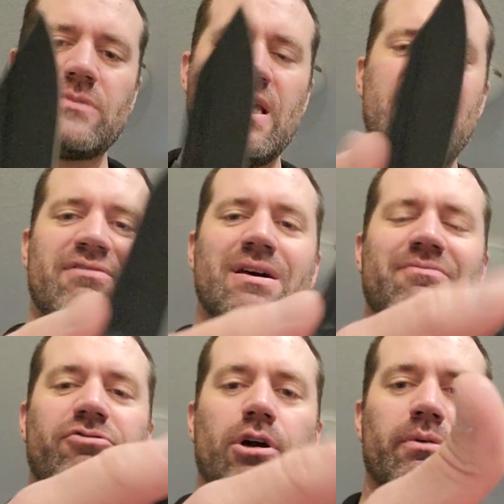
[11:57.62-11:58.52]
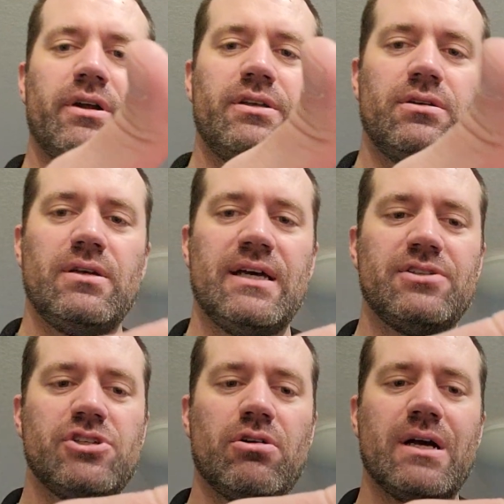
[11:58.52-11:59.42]
and thumb forward
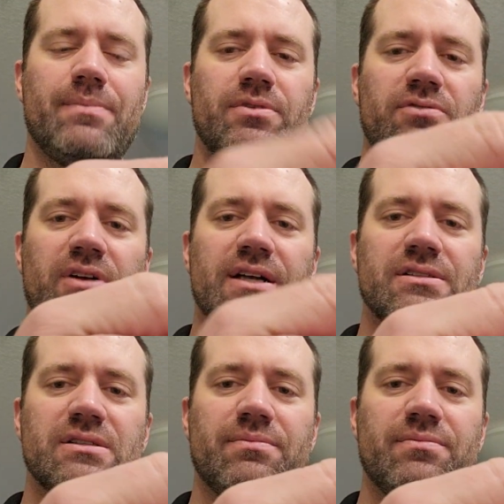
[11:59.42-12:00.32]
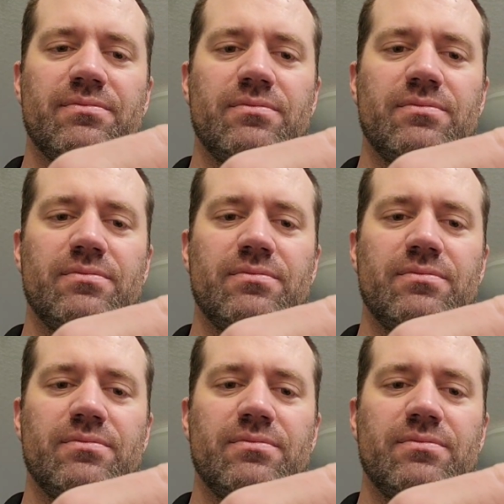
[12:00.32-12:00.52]
and choke up. You've got some